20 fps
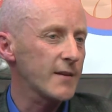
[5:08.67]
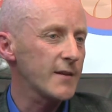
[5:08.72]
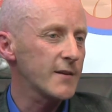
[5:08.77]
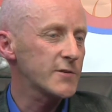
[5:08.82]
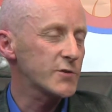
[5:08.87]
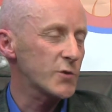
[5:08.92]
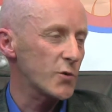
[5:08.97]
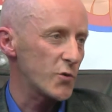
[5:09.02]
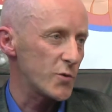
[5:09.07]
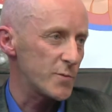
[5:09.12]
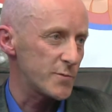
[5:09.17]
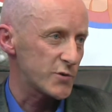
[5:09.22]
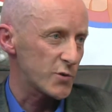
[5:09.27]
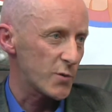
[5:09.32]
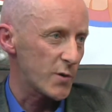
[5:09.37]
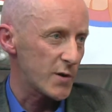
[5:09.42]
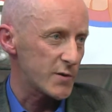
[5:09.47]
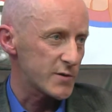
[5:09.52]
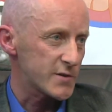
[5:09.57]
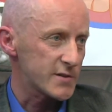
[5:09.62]
show
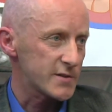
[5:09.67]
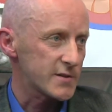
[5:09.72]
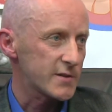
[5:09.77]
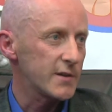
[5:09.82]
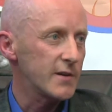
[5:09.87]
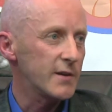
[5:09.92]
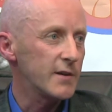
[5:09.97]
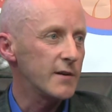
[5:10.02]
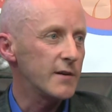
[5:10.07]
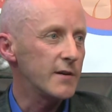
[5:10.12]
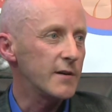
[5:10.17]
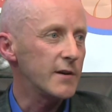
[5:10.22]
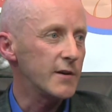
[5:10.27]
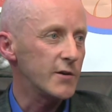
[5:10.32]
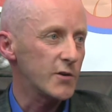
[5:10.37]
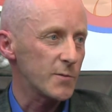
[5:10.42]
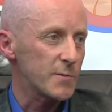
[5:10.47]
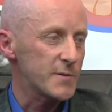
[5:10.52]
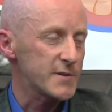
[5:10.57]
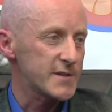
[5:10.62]
houses in
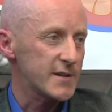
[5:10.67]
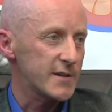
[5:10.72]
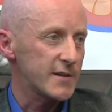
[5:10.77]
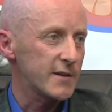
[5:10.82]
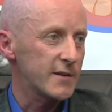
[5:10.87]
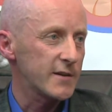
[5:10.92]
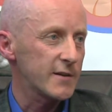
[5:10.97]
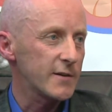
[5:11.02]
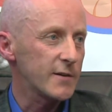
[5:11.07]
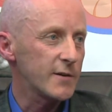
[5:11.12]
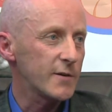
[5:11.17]
Dublin City.